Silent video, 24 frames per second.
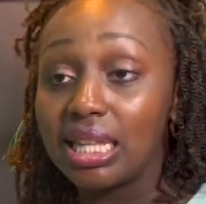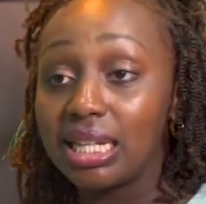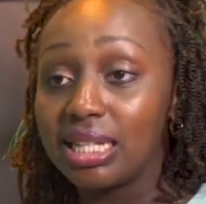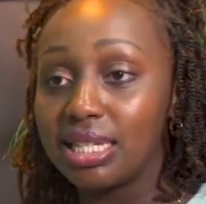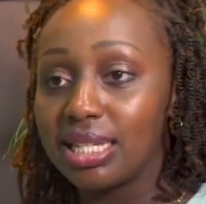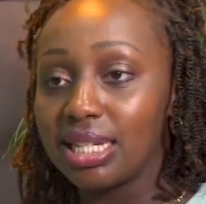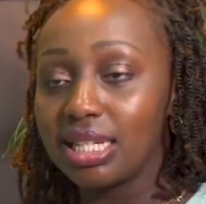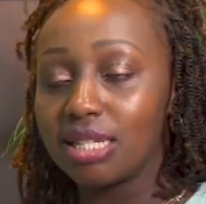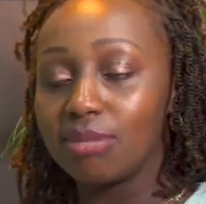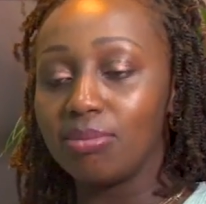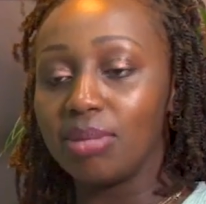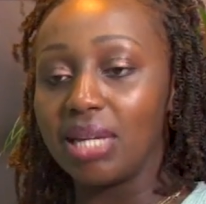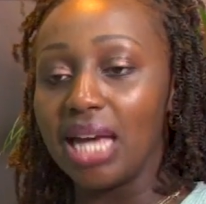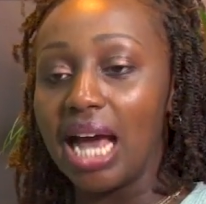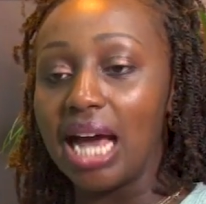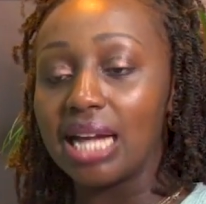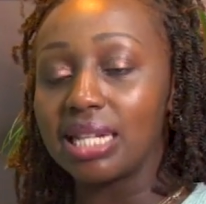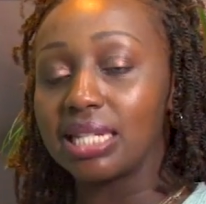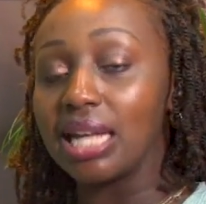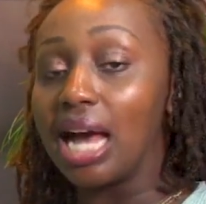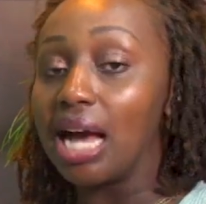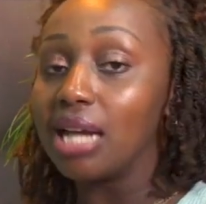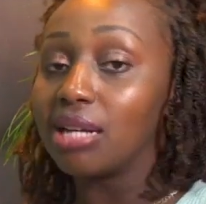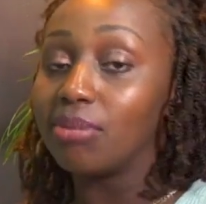They'll just be
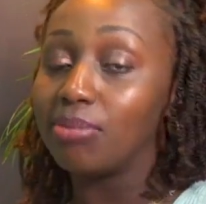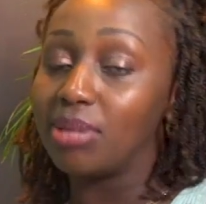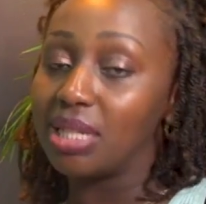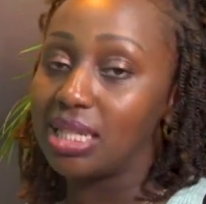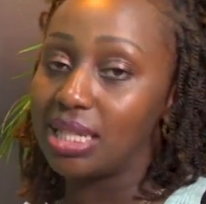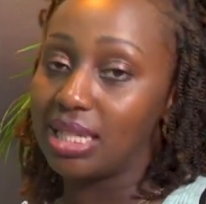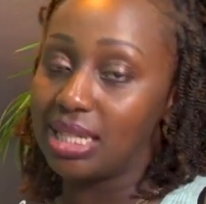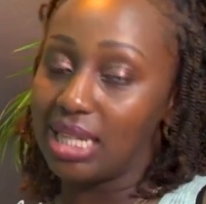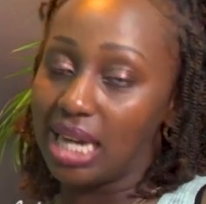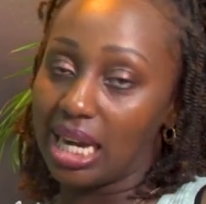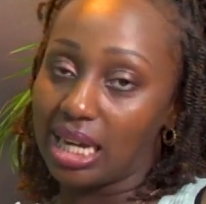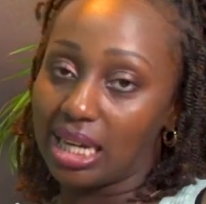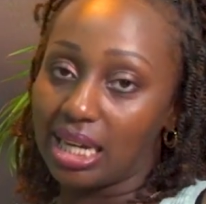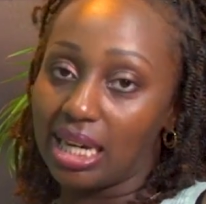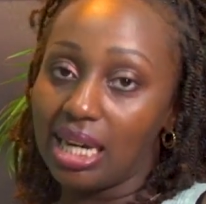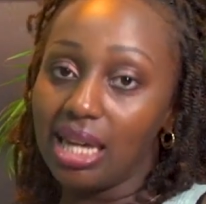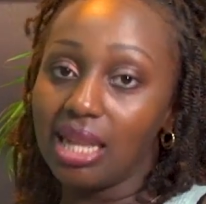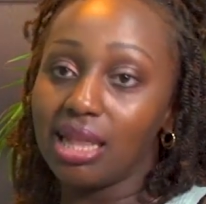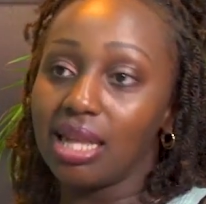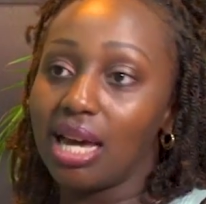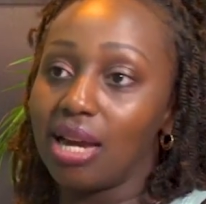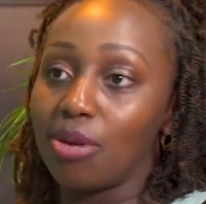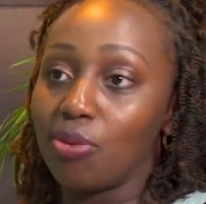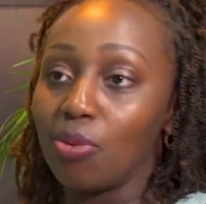a tad bit
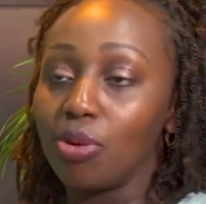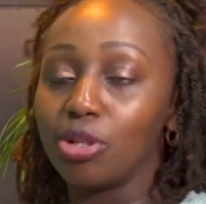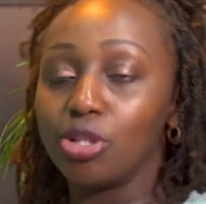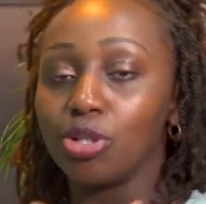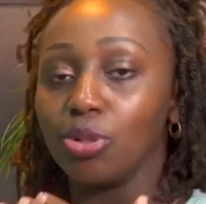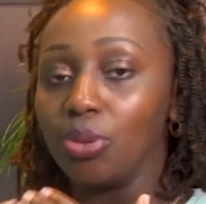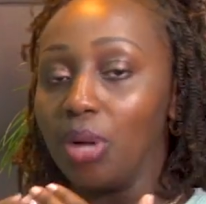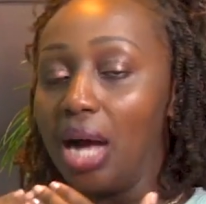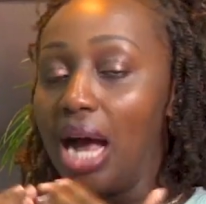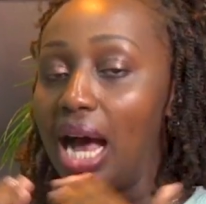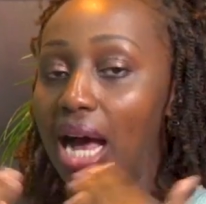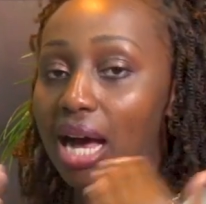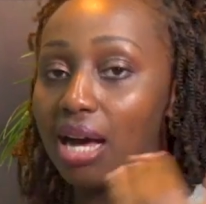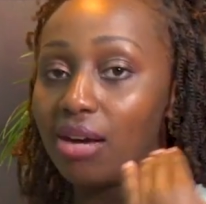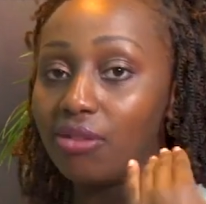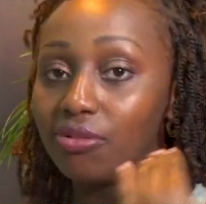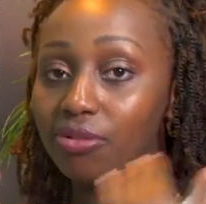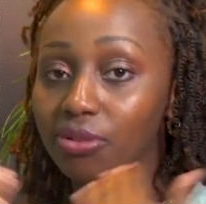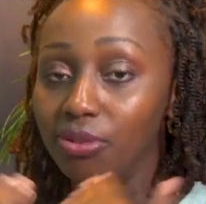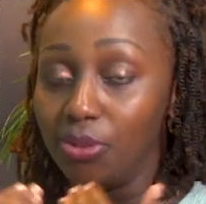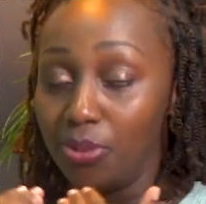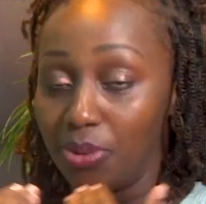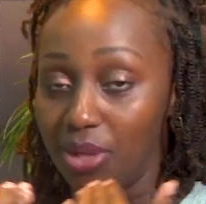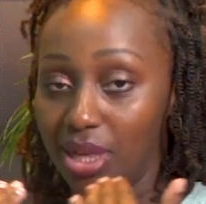darker than what you
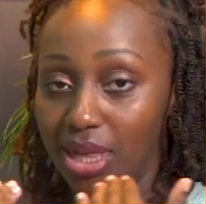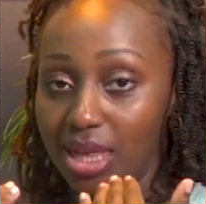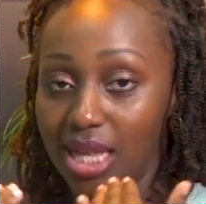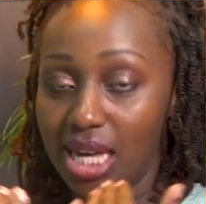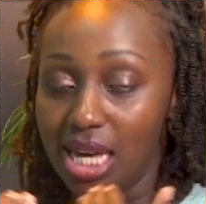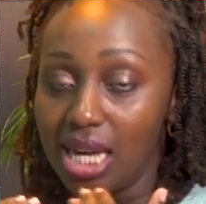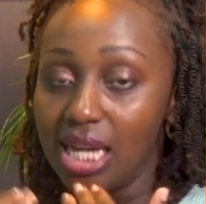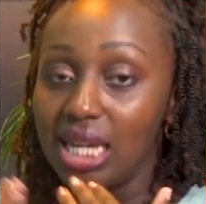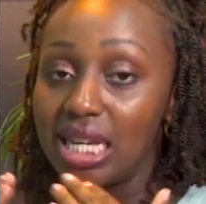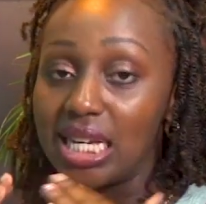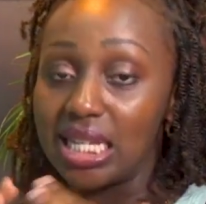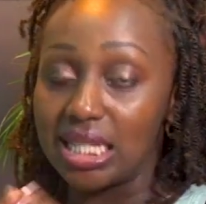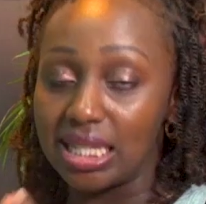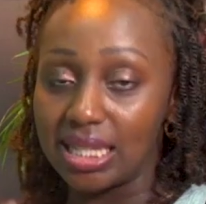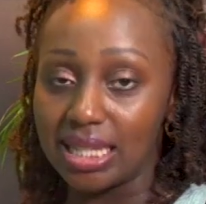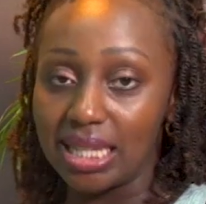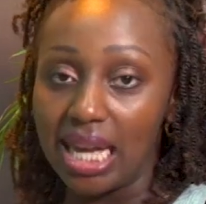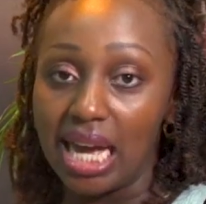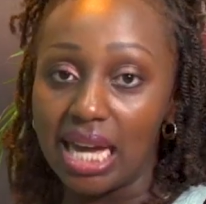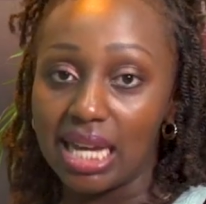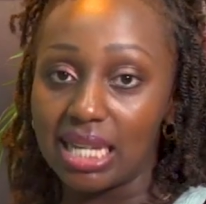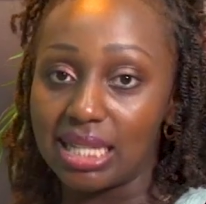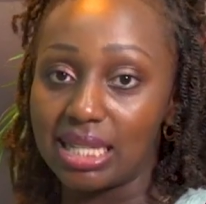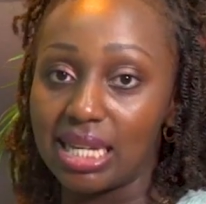have with the
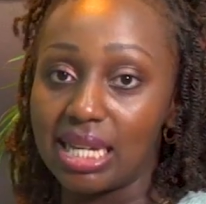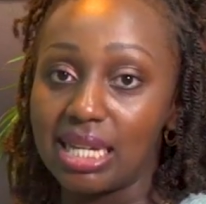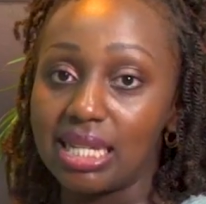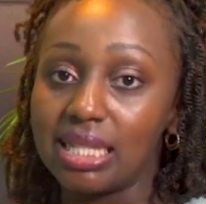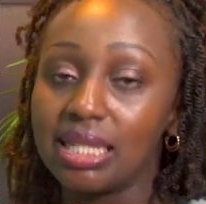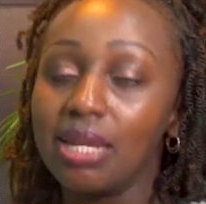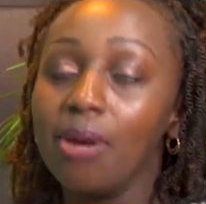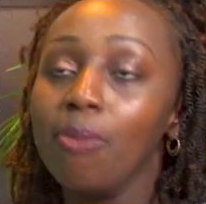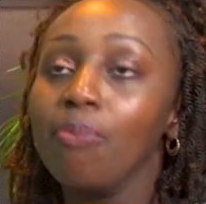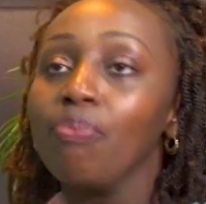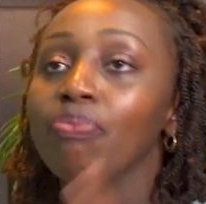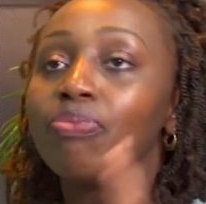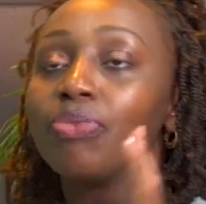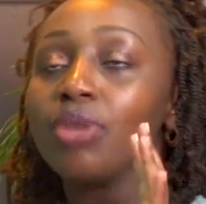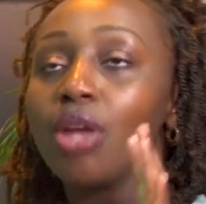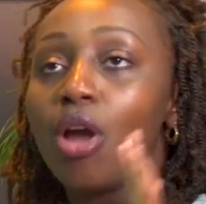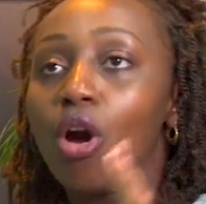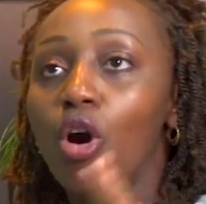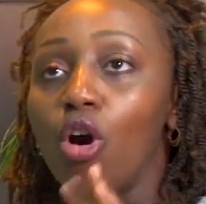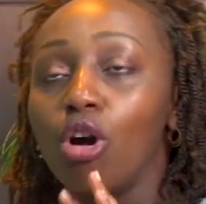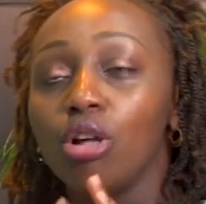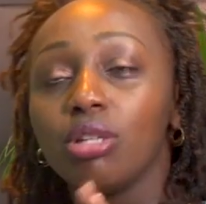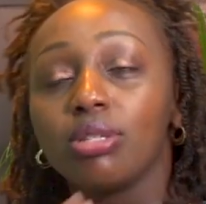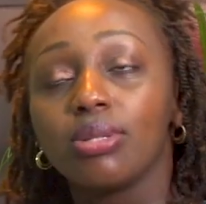incisors.
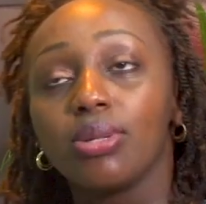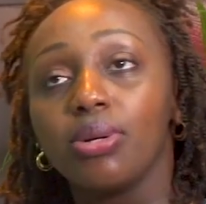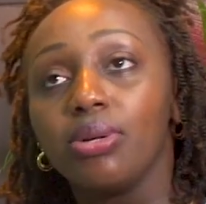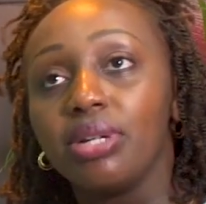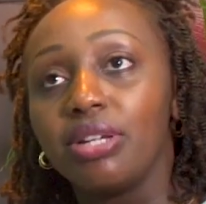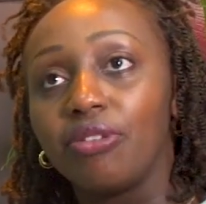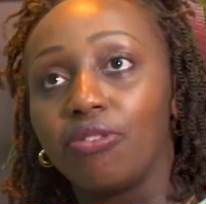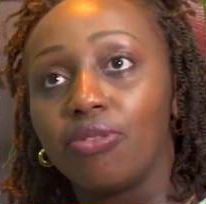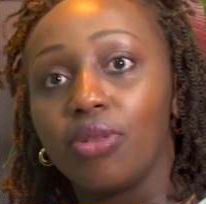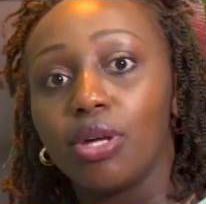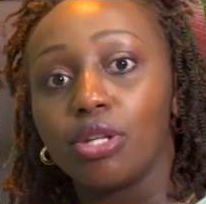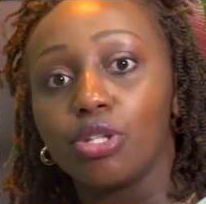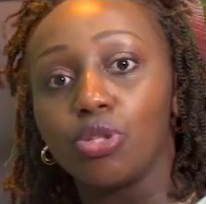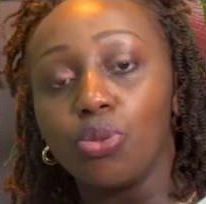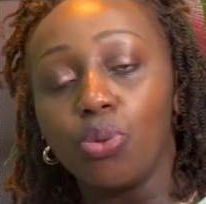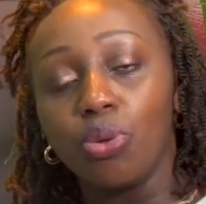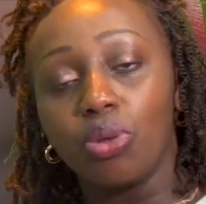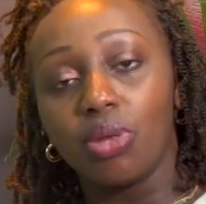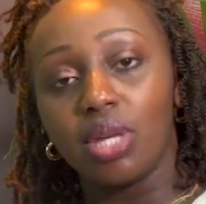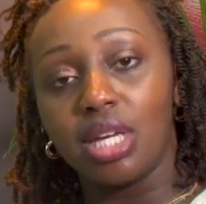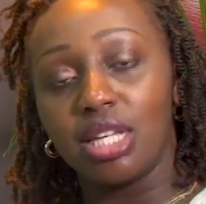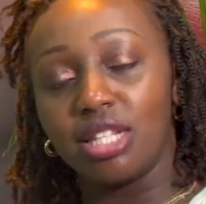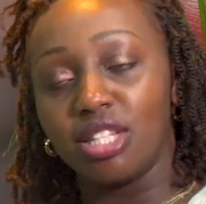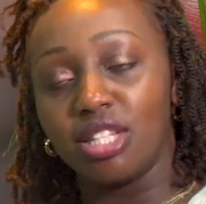Also, if the tooth